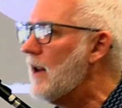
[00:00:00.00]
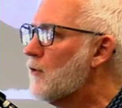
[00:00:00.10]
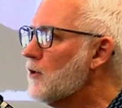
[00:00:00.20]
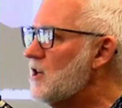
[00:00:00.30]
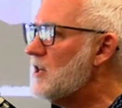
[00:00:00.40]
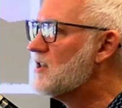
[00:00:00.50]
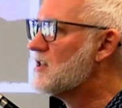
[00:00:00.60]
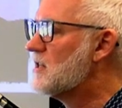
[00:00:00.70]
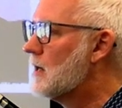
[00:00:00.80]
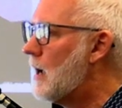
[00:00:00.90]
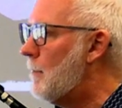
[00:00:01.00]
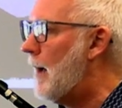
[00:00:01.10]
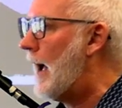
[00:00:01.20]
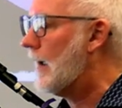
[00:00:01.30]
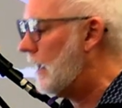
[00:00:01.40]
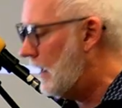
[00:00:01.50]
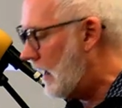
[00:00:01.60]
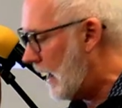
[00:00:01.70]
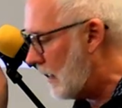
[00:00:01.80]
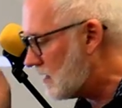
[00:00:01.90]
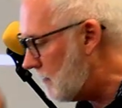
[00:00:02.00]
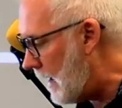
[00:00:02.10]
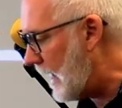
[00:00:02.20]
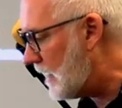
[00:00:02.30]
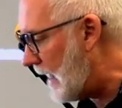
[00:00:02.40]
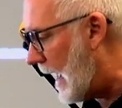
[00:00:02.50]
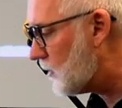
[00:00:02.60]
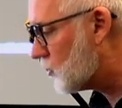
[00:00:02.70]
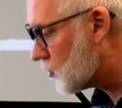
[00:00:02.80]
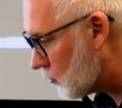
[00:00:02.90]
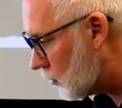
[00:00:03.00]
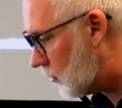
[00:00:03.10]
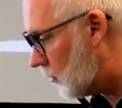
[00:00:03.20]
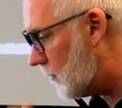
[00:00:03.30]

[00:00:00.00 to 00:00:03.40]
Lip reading: for Jesus to come back and to make that true.